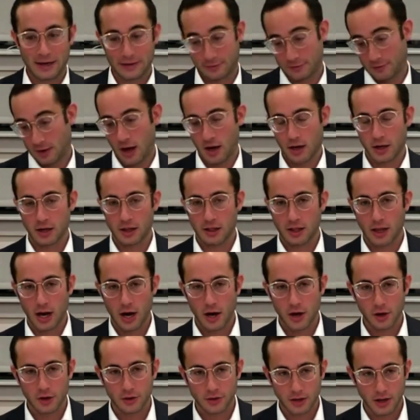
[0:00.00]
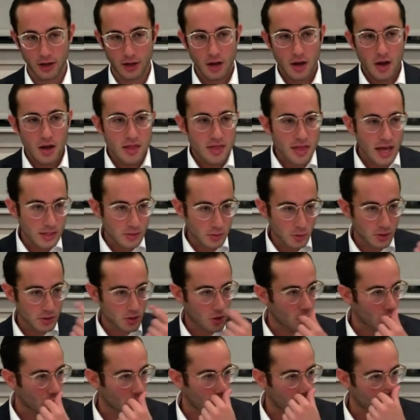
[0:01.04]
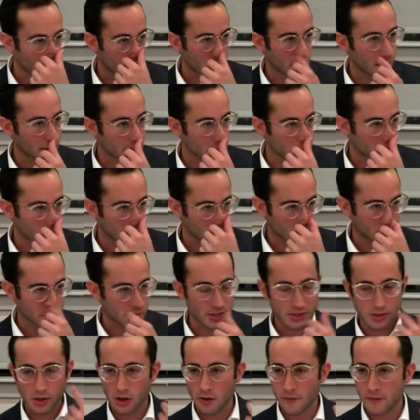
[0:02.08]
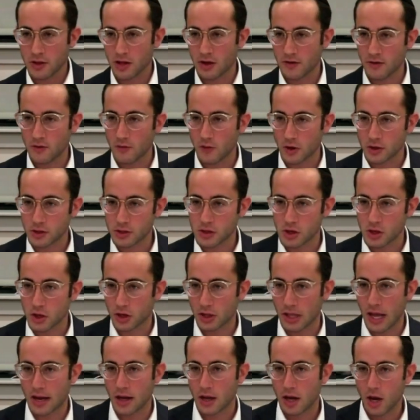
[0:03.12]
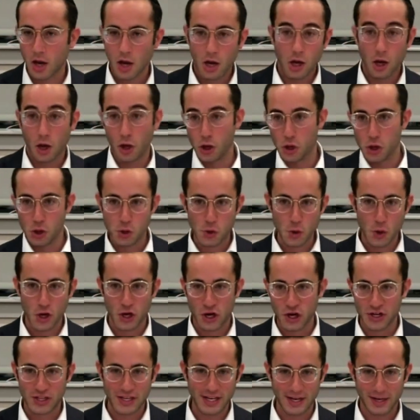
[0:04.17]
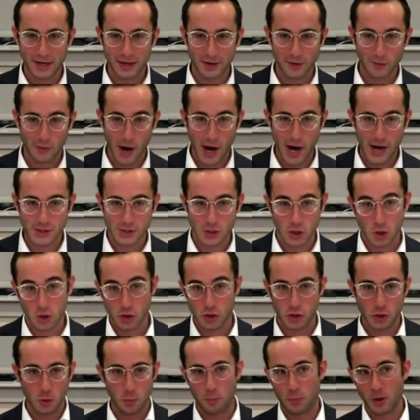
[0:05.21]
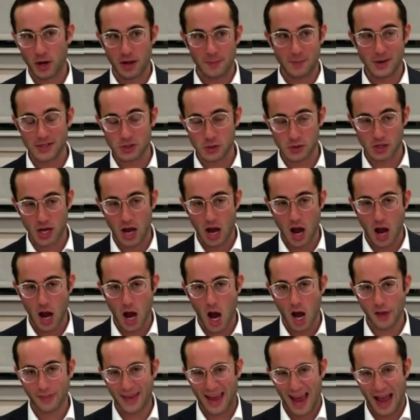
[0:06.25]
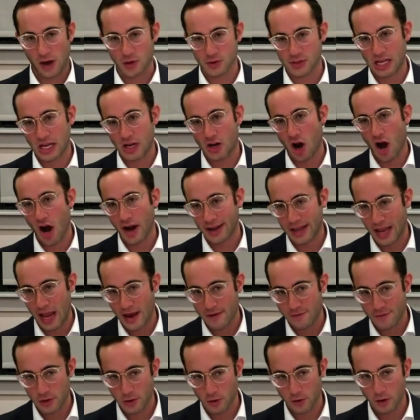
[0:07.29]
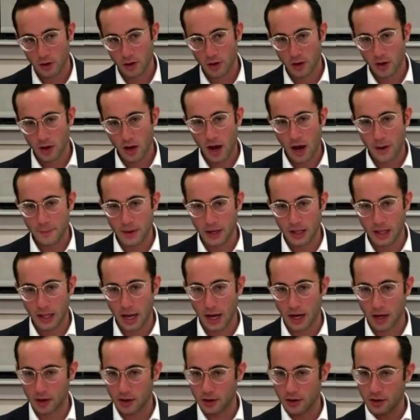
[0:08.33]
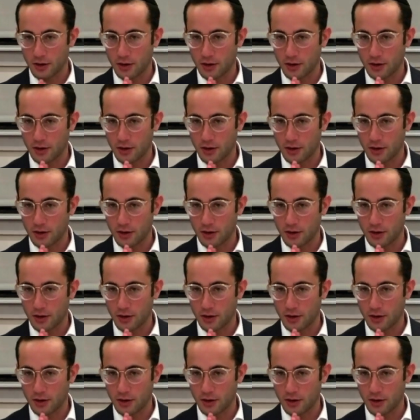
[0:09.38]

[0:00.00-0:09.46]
Technically I earned it. That's what's going on in the next world. It says the Chofet HaLevavot. So you're like, you do a good deed, right? So you put a mezuzah on the house that God gave you. And be like,